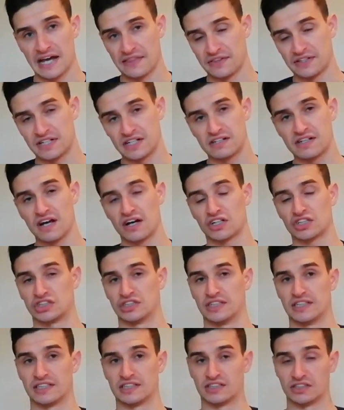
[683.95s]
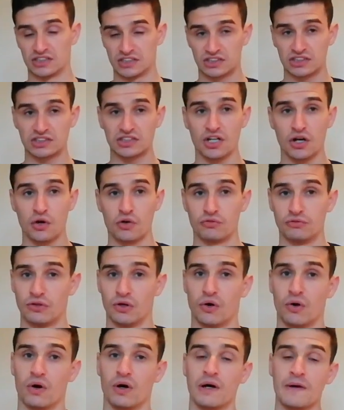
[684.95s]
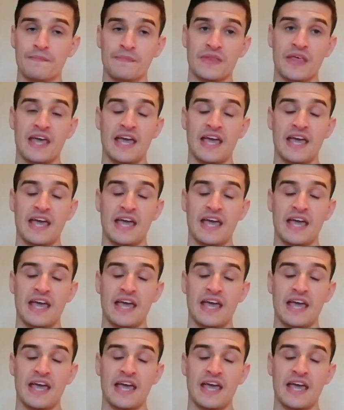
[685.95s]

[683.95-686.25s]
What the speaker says: and the deduction is just so raw.